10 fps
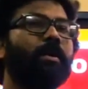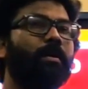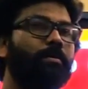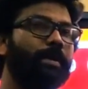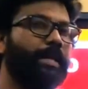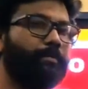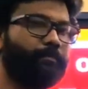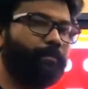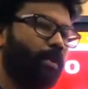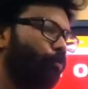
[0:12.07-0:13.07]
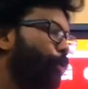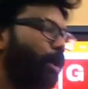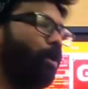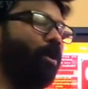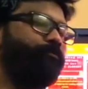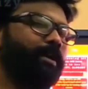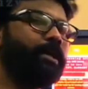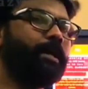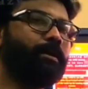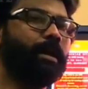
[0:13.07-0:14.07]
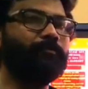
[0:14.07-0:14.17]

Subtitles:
already. We often get